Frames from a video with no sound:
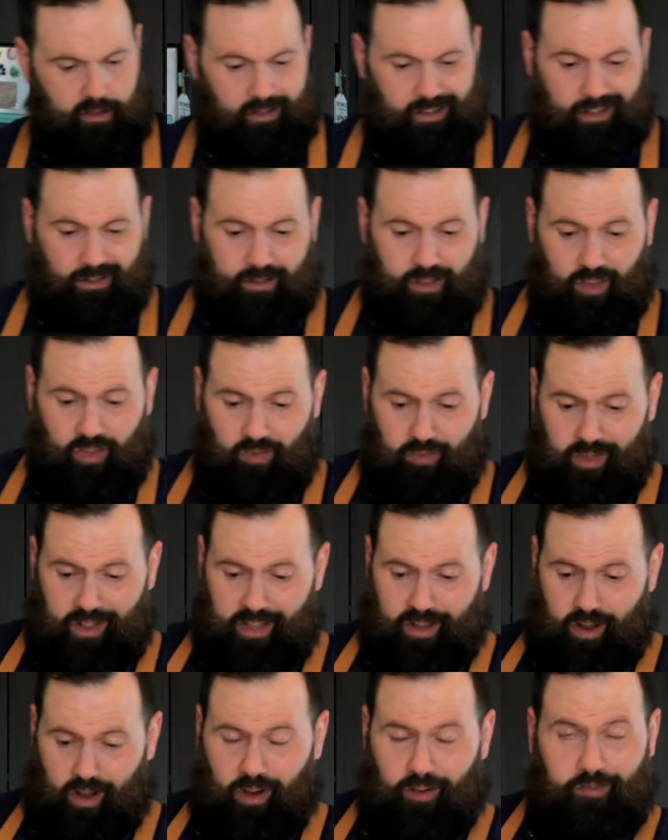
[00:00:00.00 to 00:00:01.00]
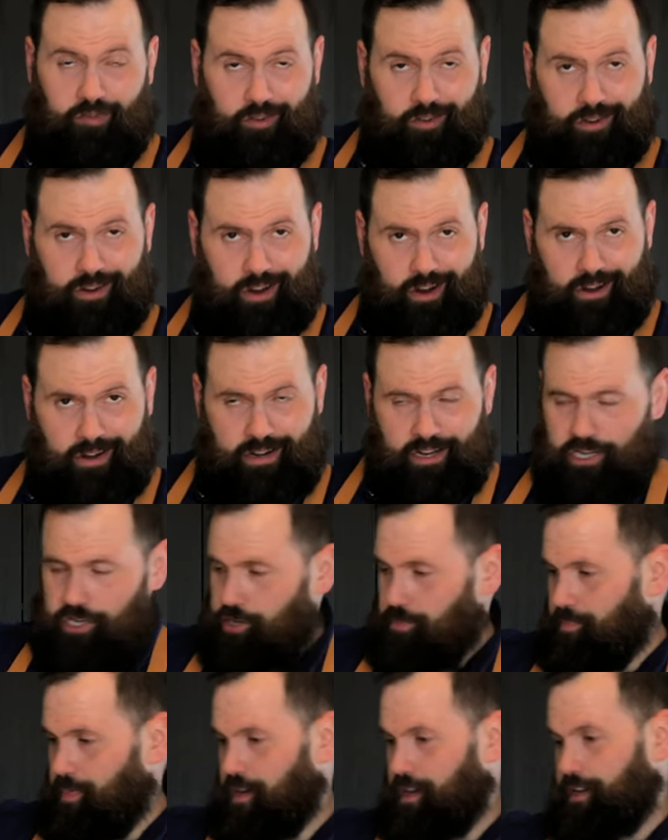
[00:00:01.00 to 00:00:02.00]
Now, it doesn't really call for a
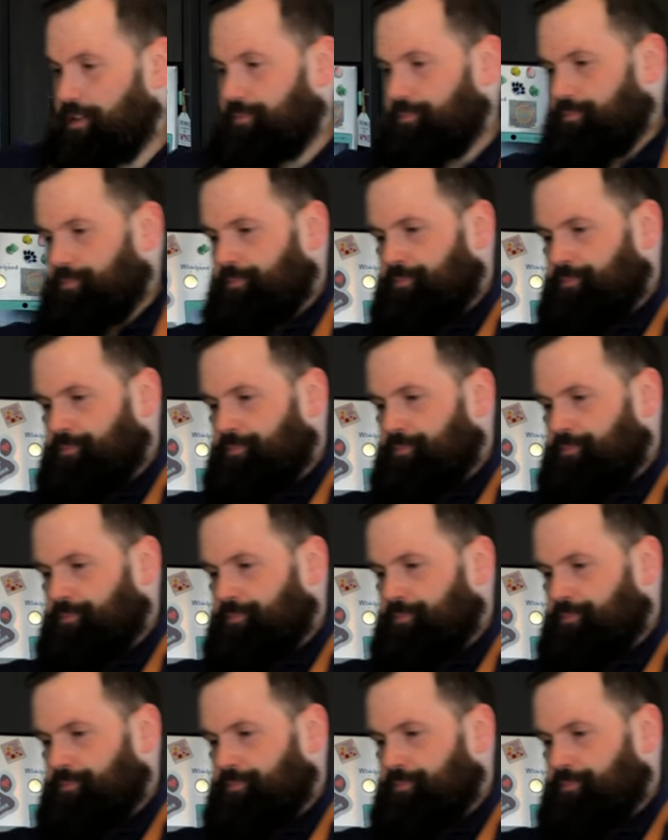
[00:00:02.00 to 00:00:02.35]
garnish, but